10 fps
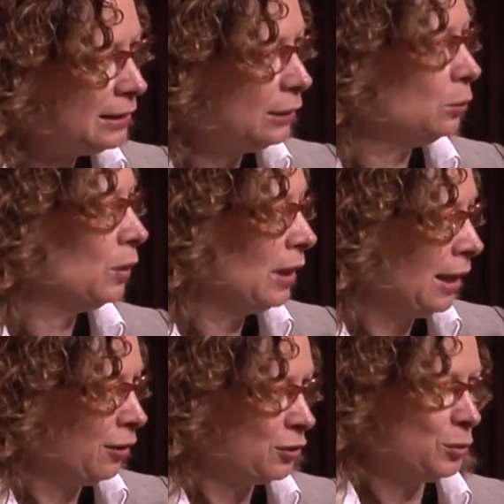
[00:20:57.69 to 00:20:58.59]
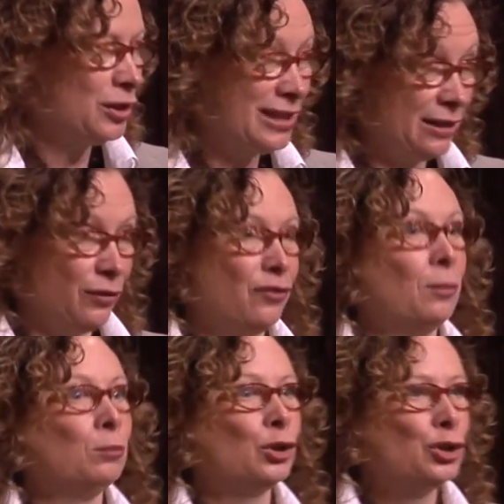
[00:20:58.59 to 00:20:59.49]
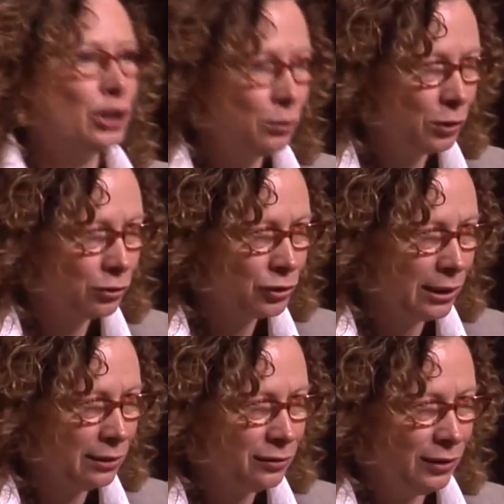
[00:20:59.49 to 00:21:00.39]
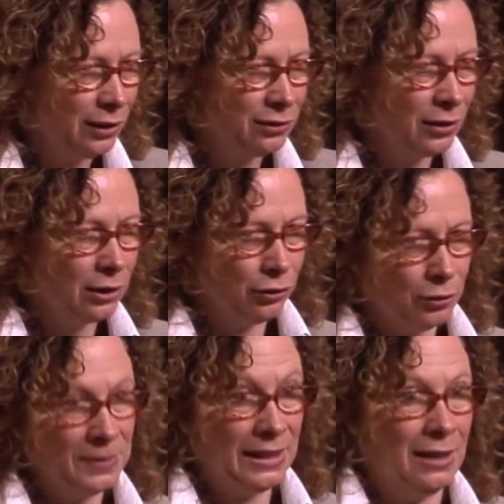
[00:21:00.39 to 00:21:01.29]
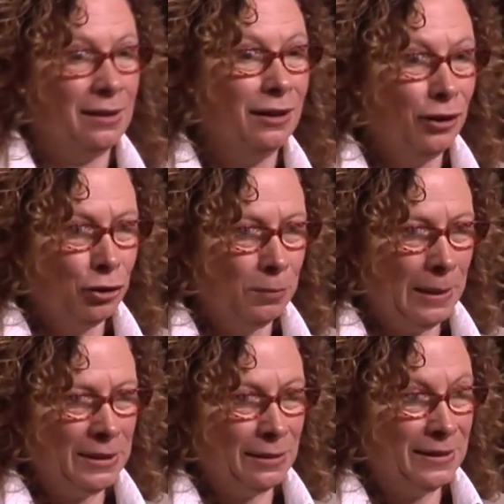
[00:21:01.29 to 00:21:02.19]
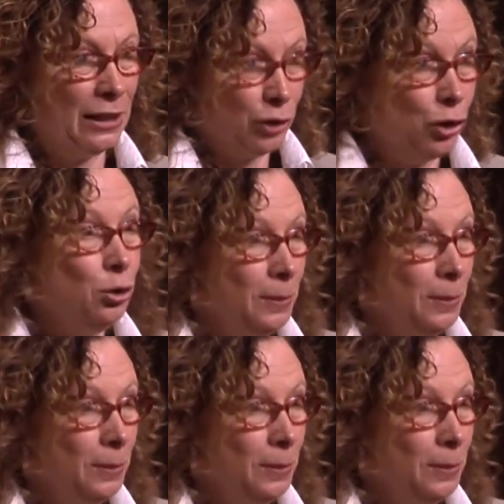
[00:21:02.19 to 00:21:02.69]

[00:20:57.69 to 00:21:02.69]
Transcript: deal with theirs, which is different from merging with your child's feelings. Right? You're upset, your baby's upset, so you